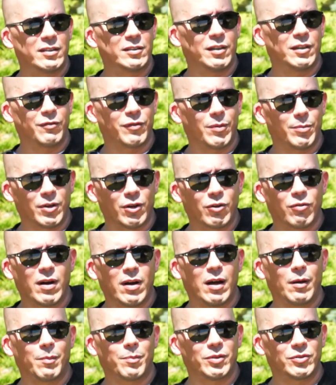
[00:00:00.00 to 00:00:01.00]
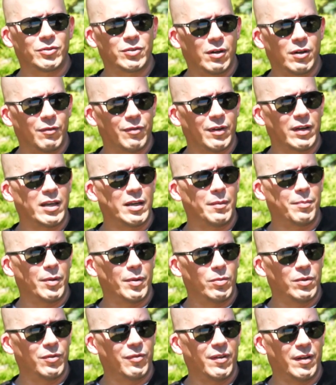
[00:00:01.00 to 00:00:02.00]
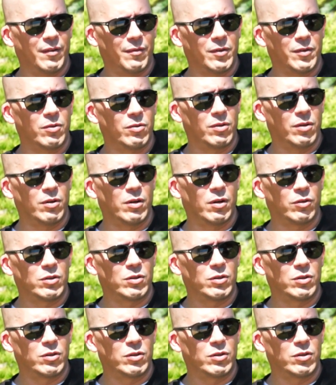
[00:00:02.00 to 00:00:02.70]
that energy from the crowd, preserve it, keep it within you.